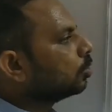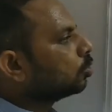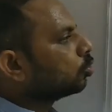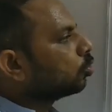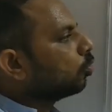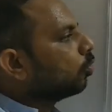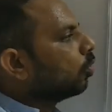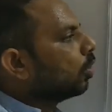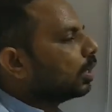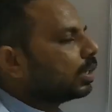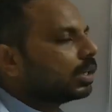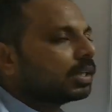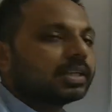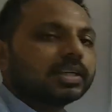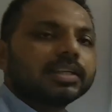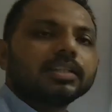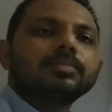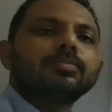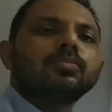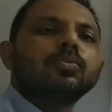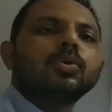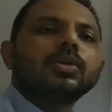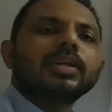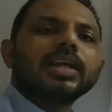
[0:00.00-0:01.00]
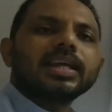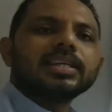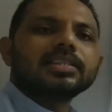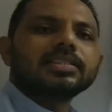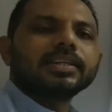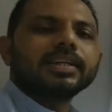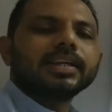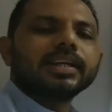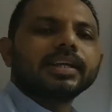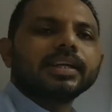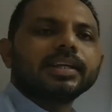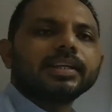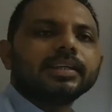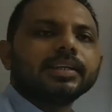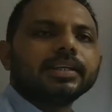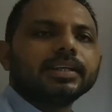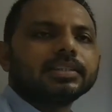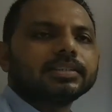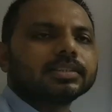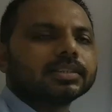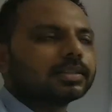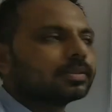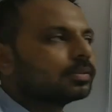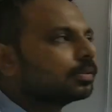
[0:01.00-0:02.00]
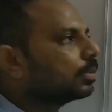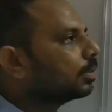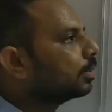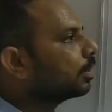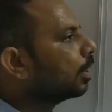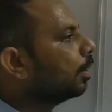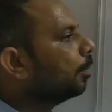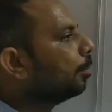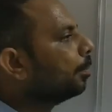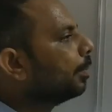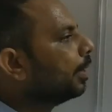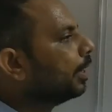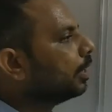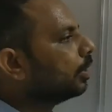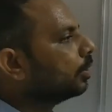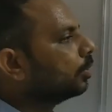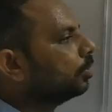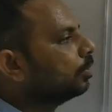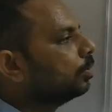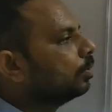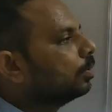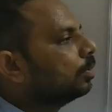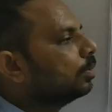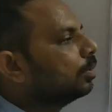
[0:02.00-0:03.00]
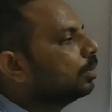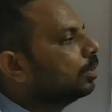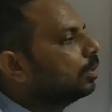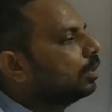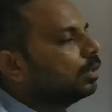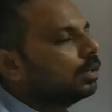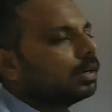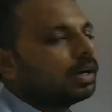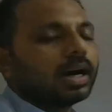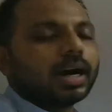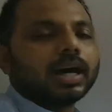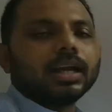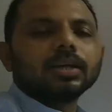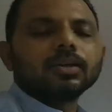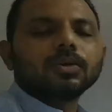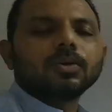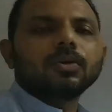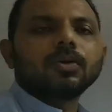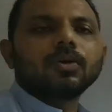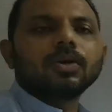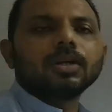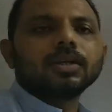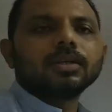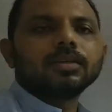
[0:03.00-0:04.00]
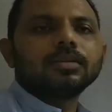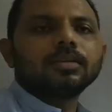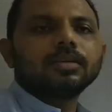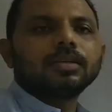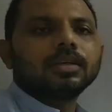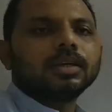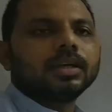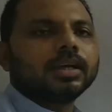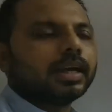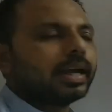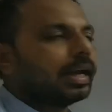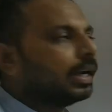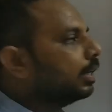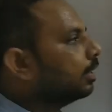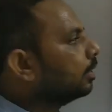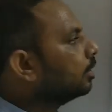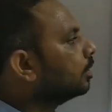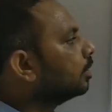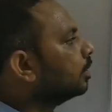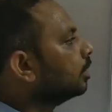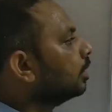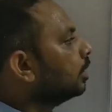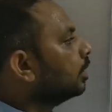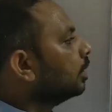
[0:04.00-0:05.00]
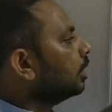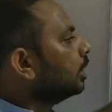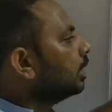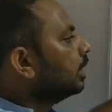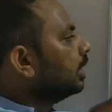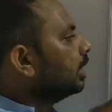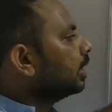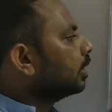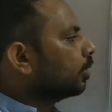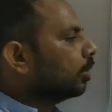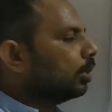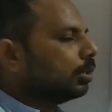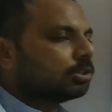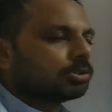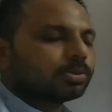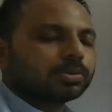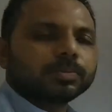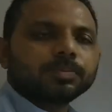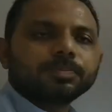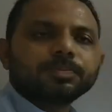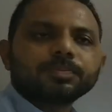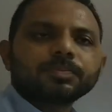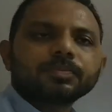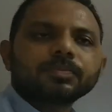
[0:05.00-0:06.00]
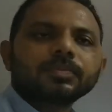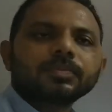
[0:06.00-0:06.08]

So water is more acidic in nature compared to alcohol. And here also,